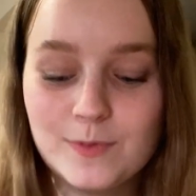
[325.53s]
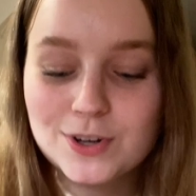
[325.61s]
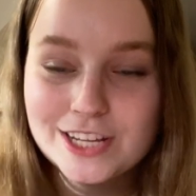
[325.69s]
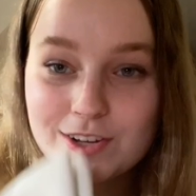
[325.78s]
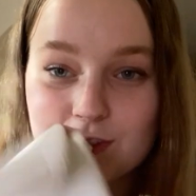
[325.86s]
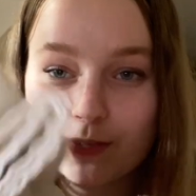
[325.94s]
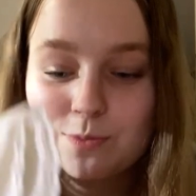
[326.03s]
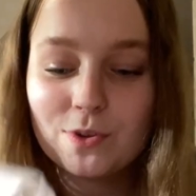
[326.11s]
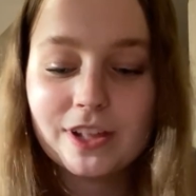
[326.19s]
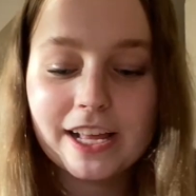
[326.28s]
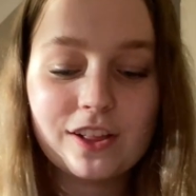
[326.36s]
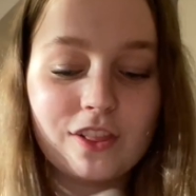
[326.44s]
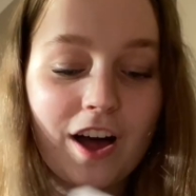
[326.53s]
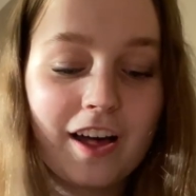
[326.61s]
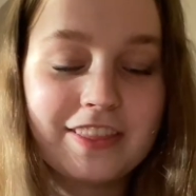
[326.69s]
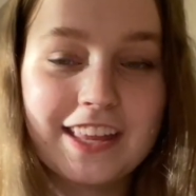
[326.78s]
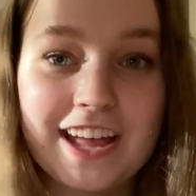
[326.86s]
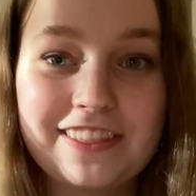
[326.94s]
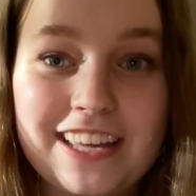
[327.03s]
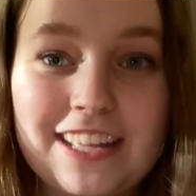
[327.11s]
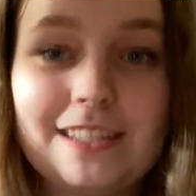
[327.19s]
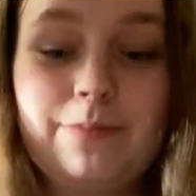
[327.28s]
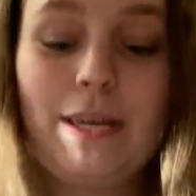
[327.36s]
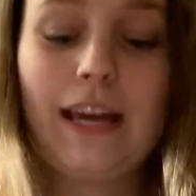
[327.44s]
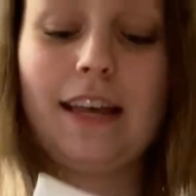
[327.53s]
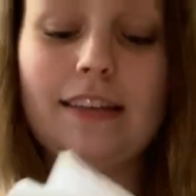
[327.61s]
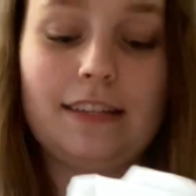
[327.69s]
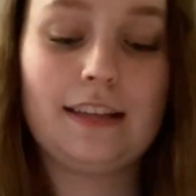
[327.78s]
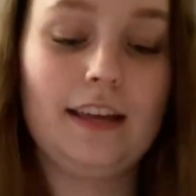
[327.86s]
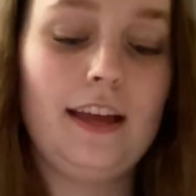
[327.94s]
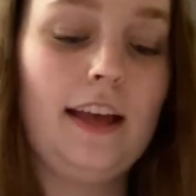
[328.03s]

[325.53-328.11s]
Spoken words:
reusable like cloth napkins, because